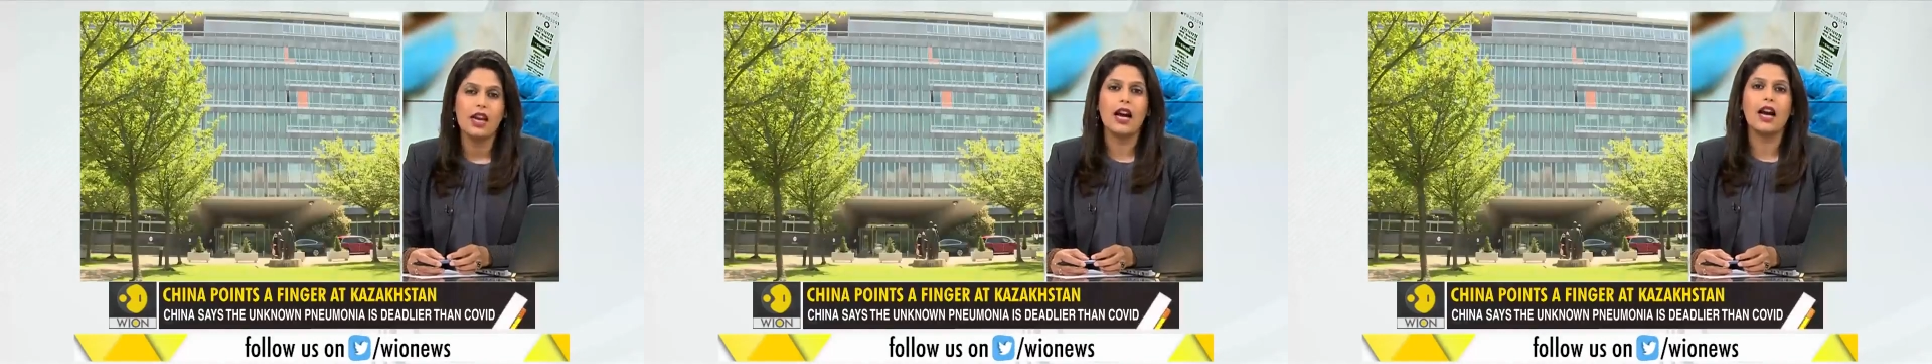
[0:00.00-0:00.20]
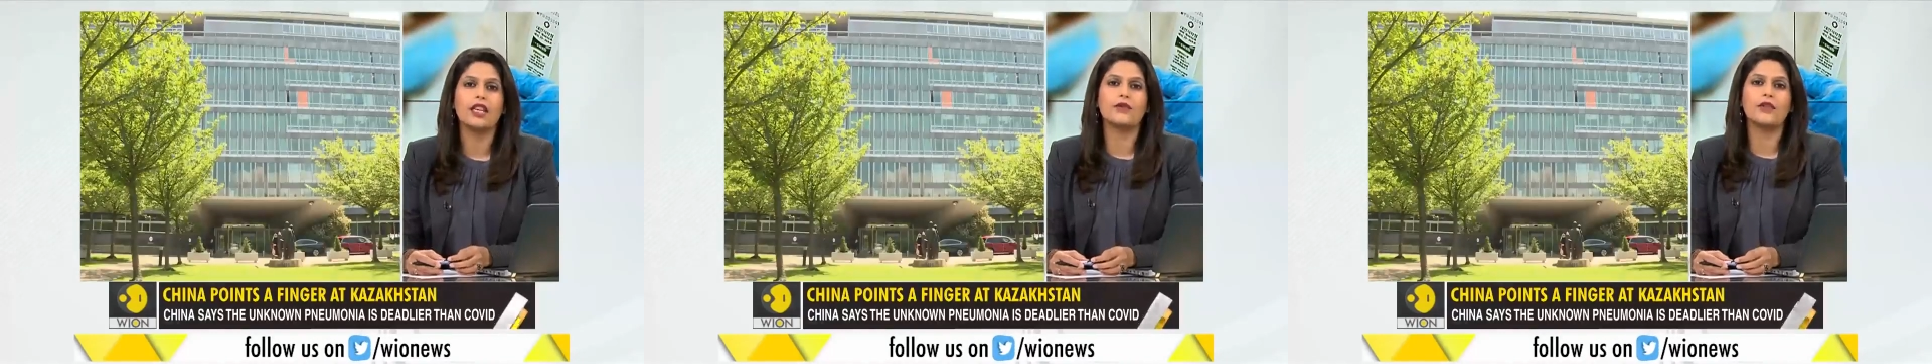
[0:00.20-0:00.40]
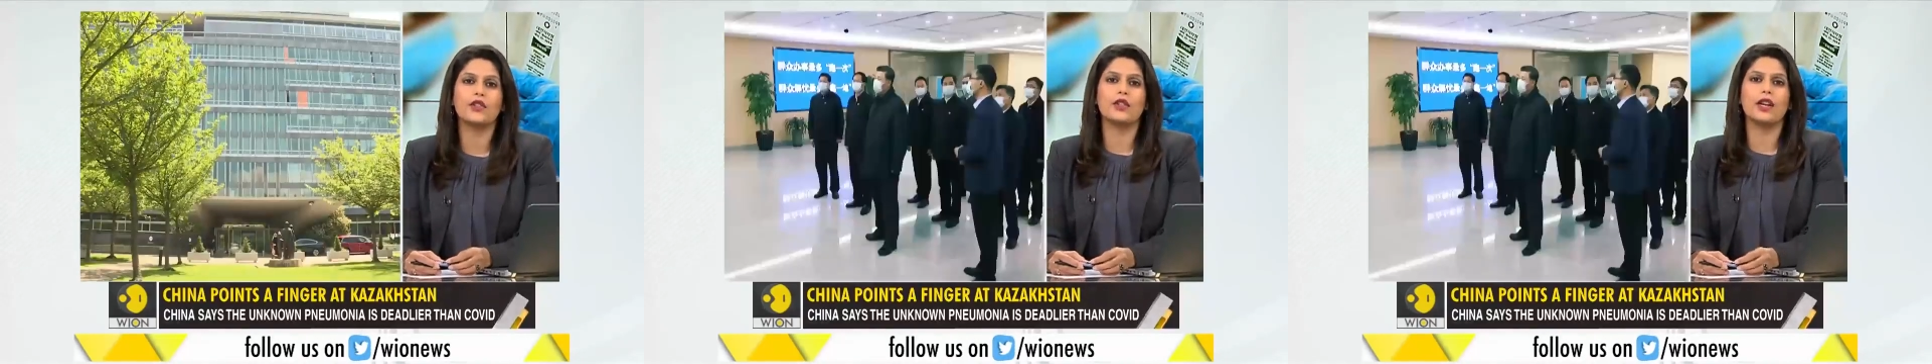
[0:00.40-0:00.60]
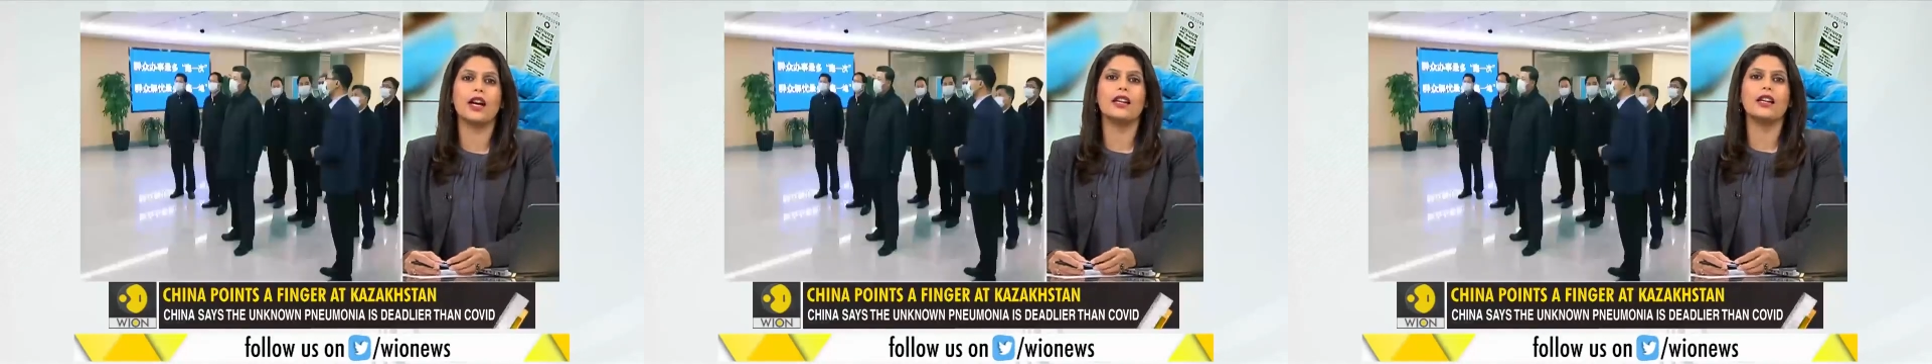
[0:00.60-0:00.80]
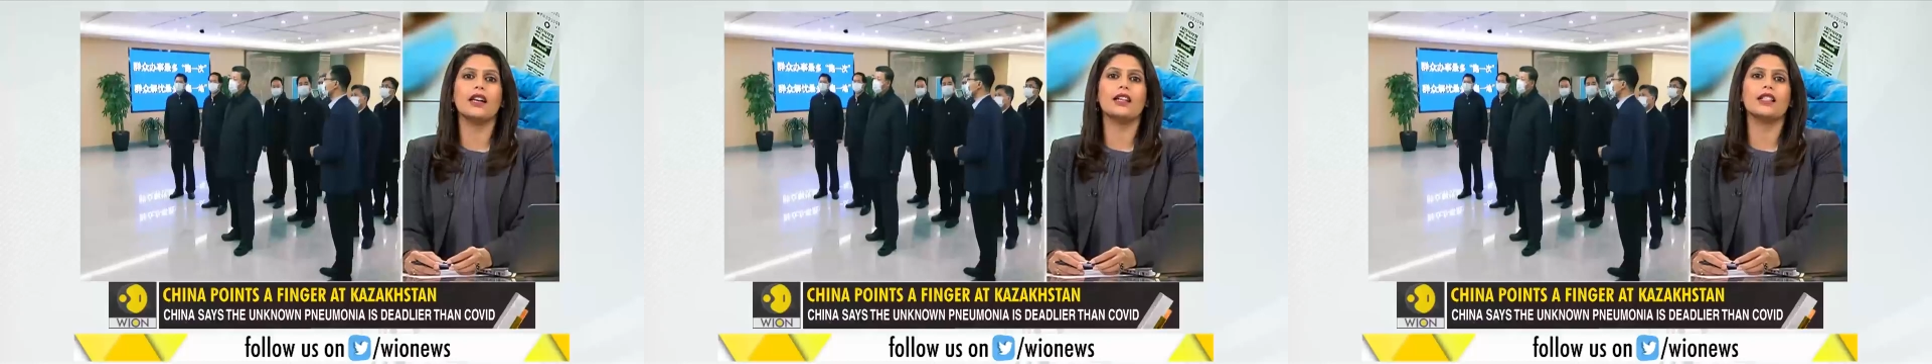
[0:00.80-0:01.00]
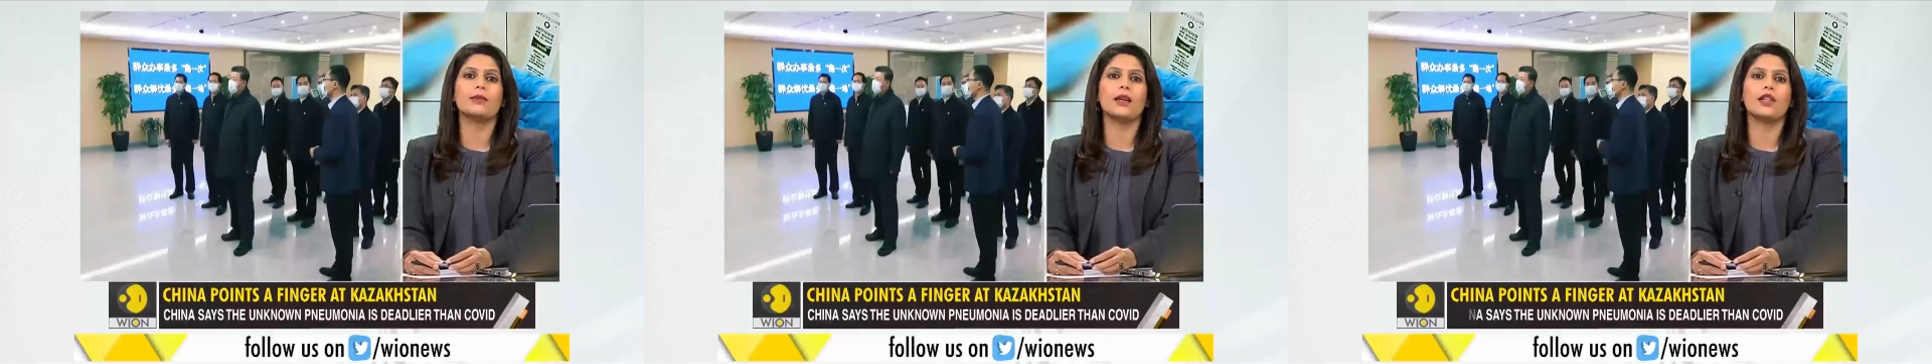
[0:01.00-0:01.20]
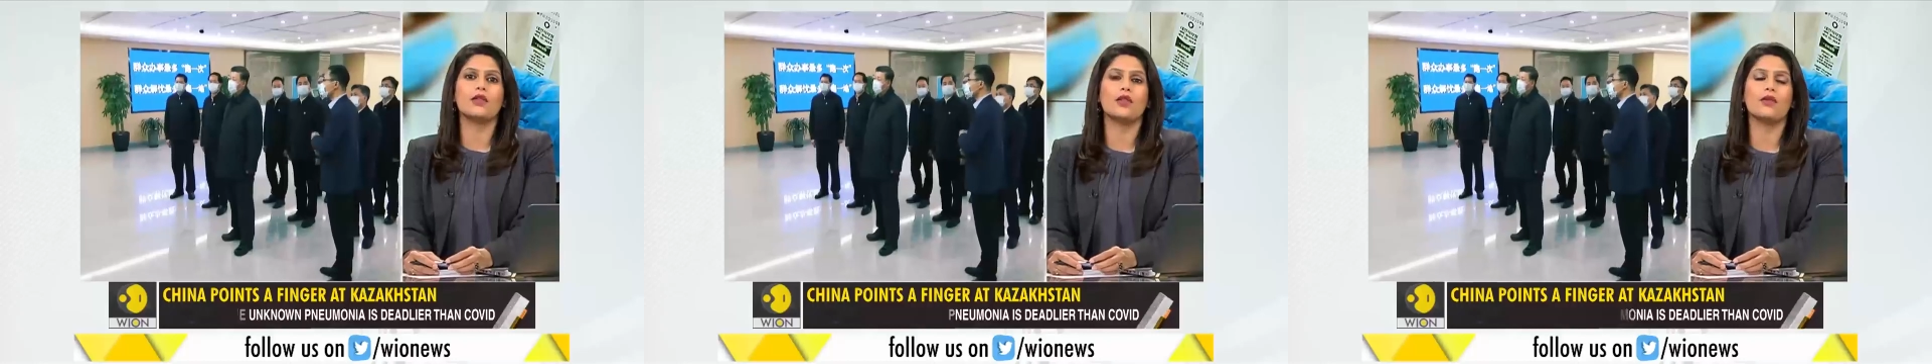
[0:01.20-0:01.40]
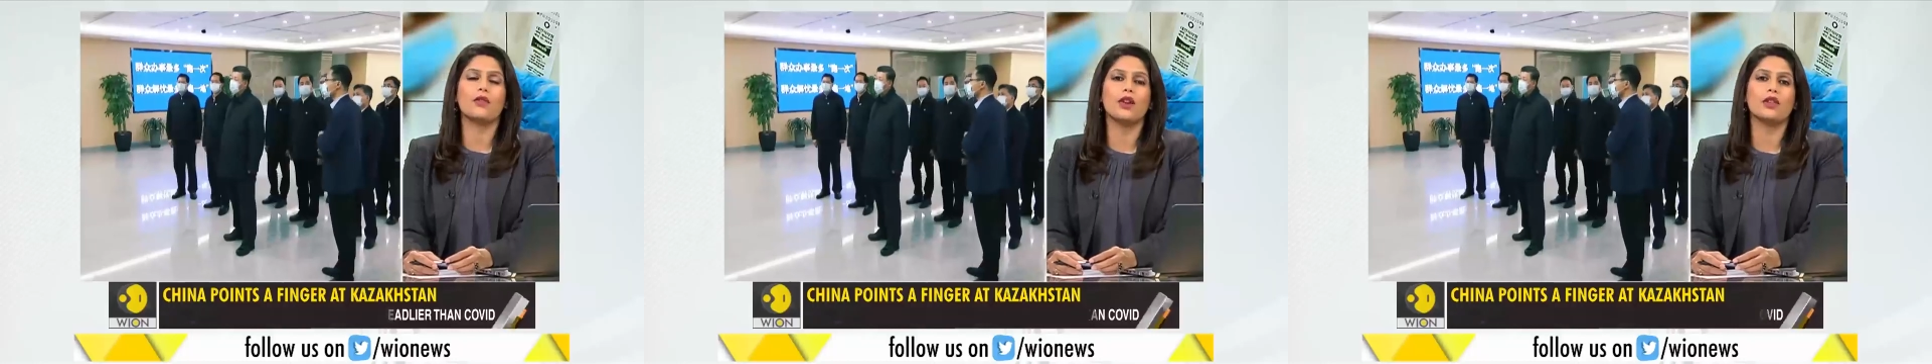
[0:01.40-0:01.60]
As for China, it's
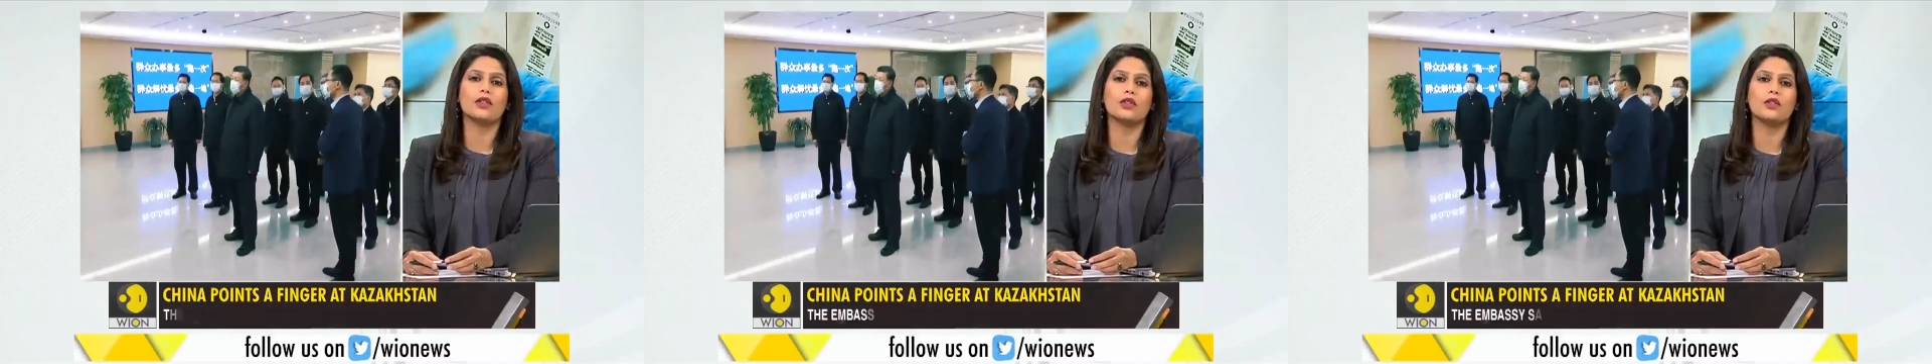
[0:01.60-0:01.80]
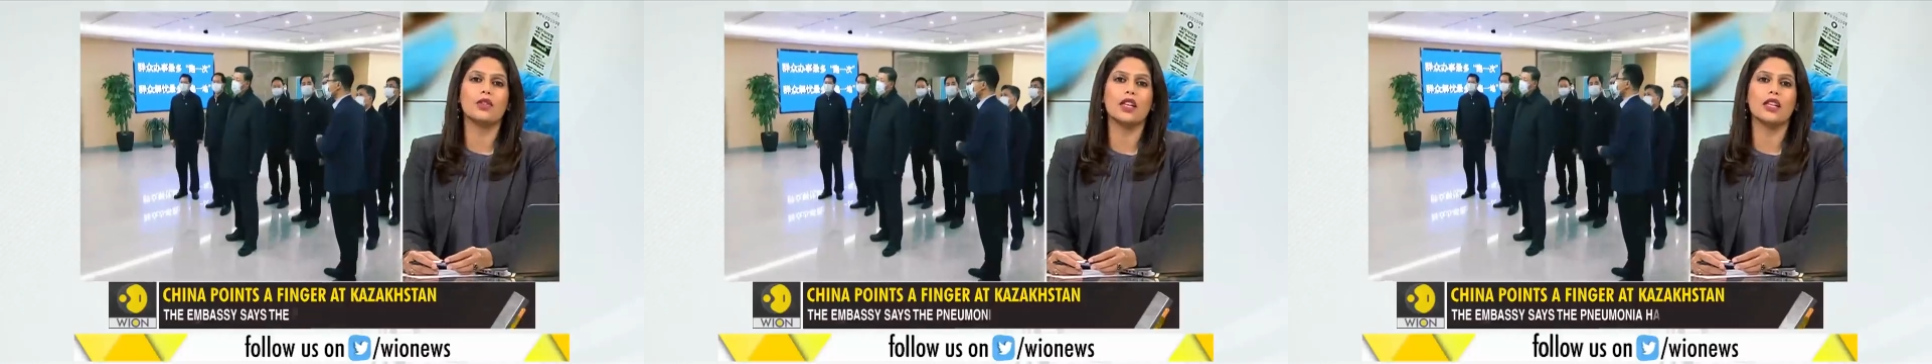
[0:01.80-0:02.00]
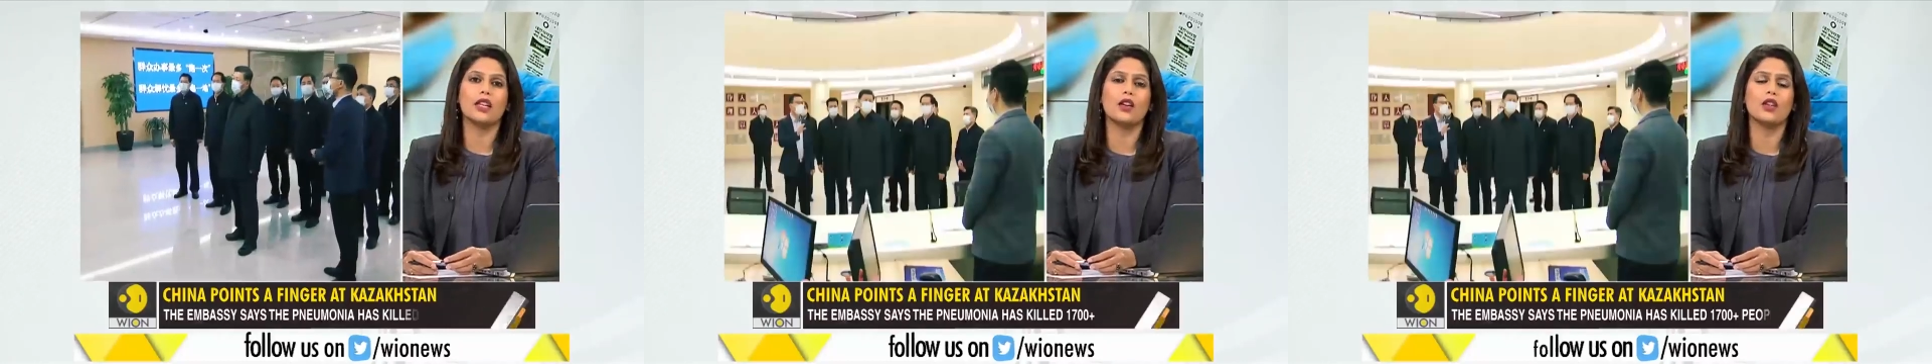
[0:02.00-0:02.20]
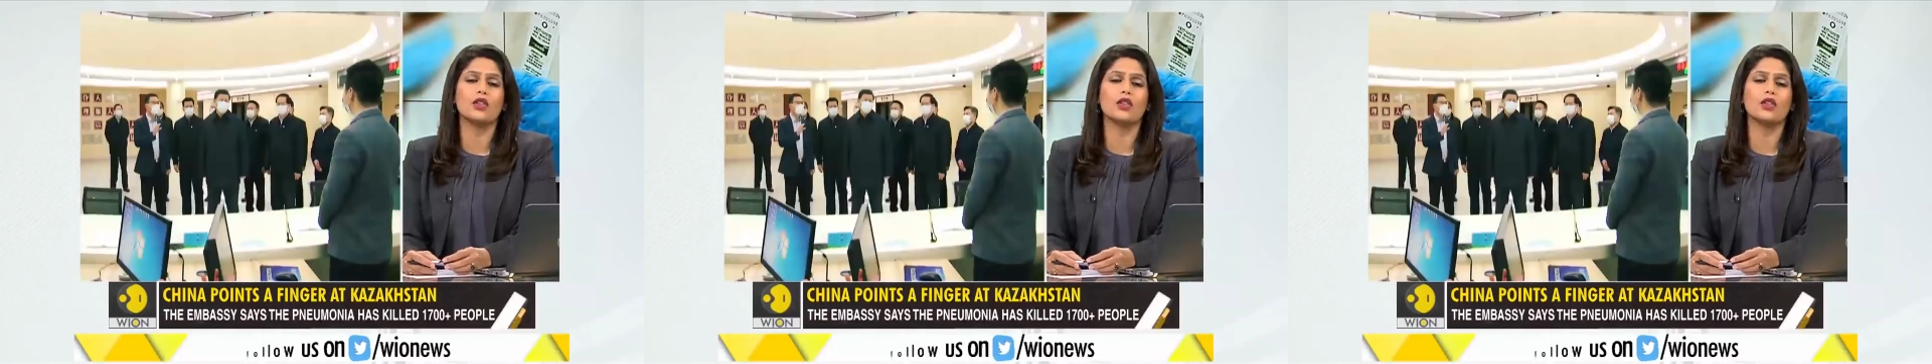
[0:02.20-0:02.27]
better off concentrating